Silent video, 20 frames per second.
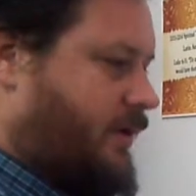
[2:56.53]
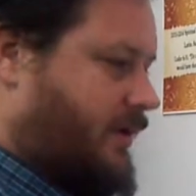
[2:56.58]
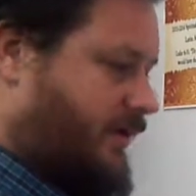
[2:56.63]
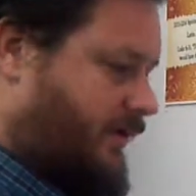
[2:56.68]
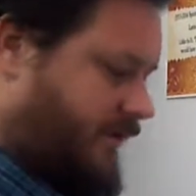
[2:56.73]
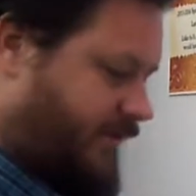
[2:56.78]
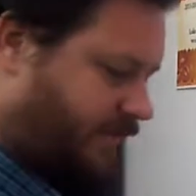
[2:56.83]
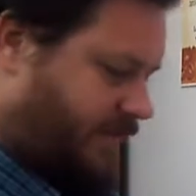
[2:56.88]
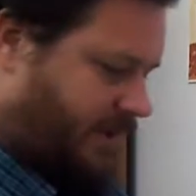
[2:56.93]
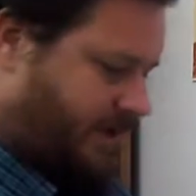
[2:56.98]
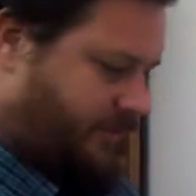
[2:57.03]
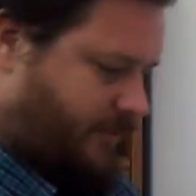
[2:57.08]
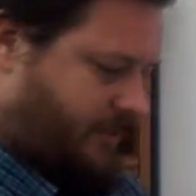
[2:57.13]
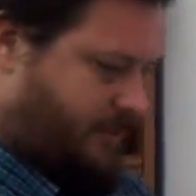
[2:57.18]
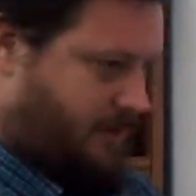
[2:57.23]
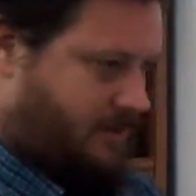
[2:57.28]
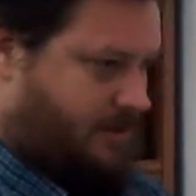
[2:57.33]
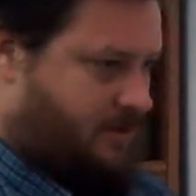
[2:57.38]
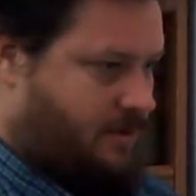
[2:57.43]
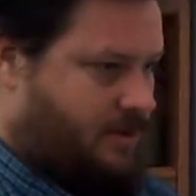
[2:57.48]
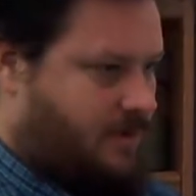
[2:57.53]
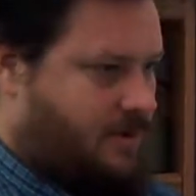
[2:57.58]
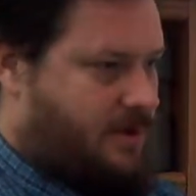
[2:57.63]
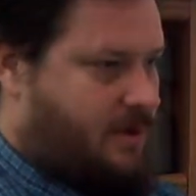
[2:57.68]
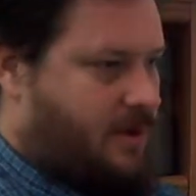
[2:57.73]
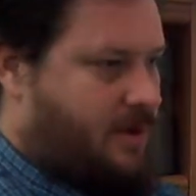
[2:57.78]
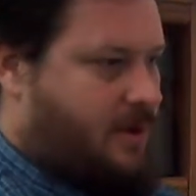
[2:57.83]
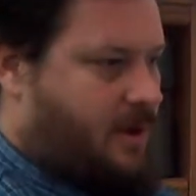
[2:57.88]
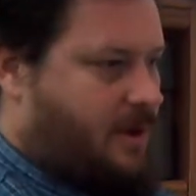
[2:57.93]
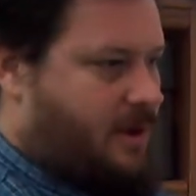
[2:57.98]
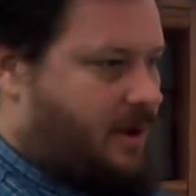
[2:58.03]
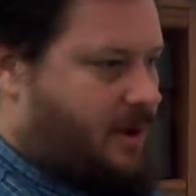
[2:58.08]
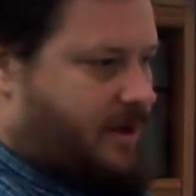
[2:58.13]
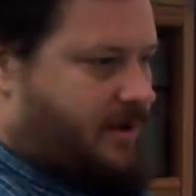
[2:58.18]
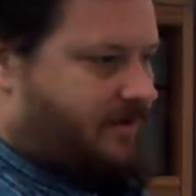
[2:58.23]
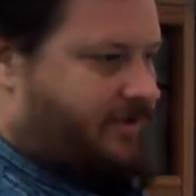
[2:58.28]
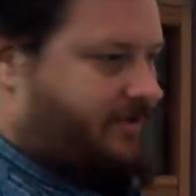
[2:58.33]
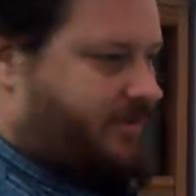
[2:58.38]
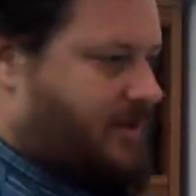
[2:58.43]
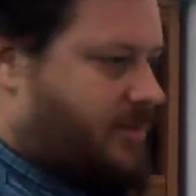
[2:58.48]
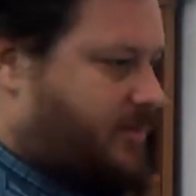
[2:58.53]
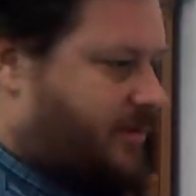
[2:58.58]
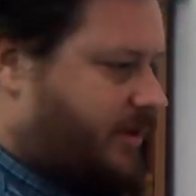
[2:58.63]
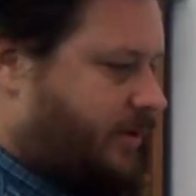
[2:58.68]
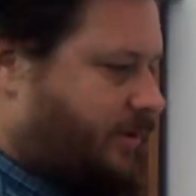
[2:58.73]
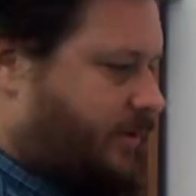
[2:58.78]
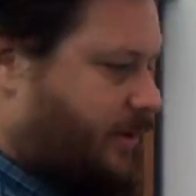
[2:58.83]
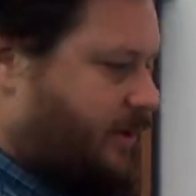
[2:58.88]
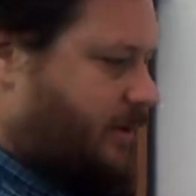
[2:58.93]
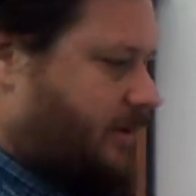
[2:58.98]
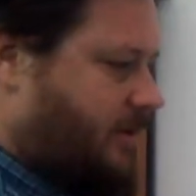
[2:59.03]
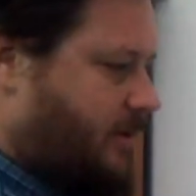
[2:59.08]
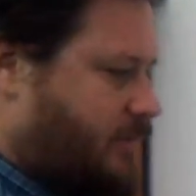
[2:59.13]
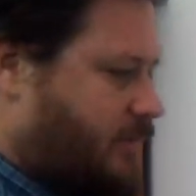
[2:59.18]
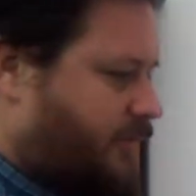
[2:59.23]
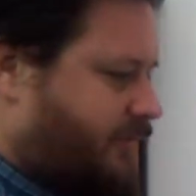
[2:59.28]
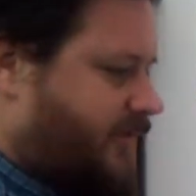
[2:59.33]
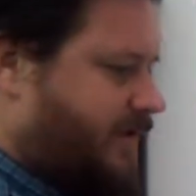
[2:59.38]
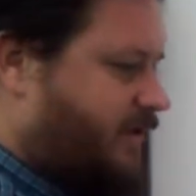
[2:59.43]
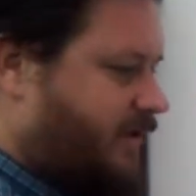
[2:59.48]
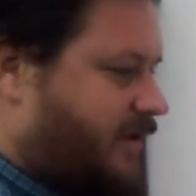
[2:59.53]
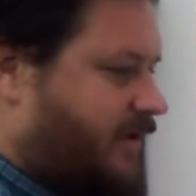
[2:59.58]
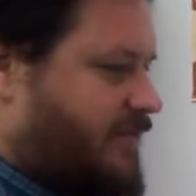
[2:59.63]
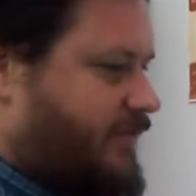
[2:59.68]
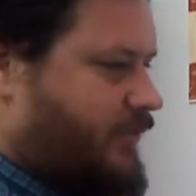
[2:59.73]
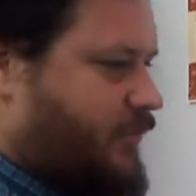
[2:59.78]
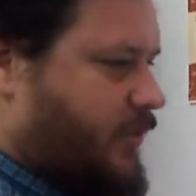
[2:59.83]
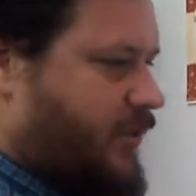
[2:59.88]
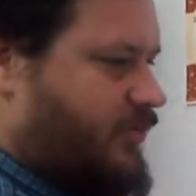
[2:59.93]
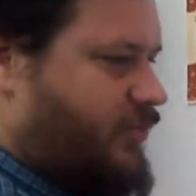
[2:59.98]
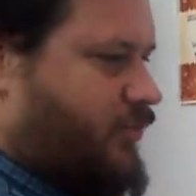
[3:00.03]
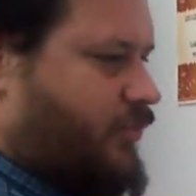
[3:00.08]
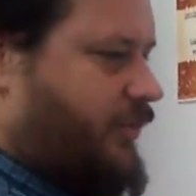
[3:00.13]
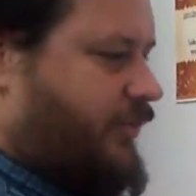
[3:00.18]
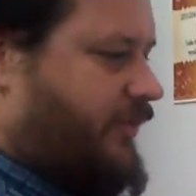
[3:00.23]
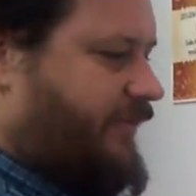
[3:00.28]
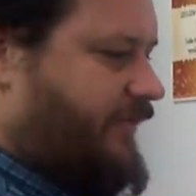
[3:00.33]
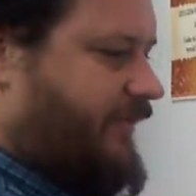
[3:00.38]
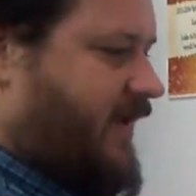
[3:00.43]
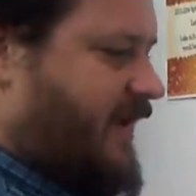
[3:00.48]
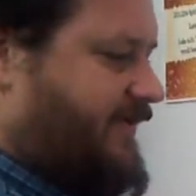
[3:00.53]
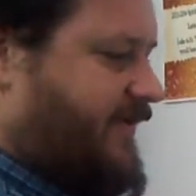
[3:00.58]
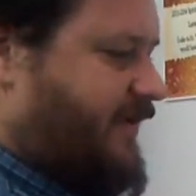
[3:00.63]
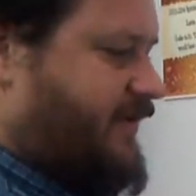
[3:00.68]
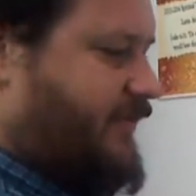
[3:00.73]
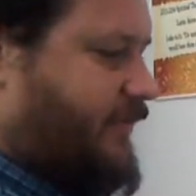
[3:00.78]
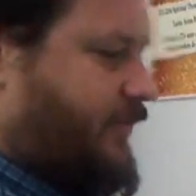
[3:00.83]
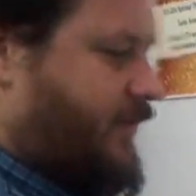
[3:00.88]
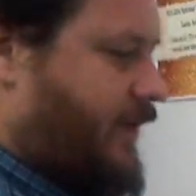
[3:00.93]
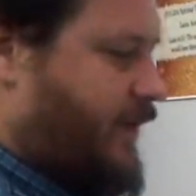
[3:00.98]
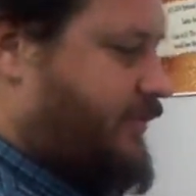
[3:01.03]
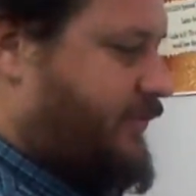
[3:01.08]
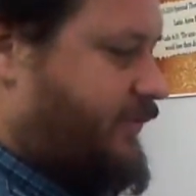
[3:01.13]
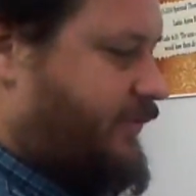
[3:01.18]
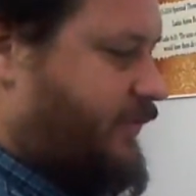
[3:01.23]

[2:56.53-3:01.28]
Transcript: There's that one. And same deal here, we've got the x squared to move the 5x to the other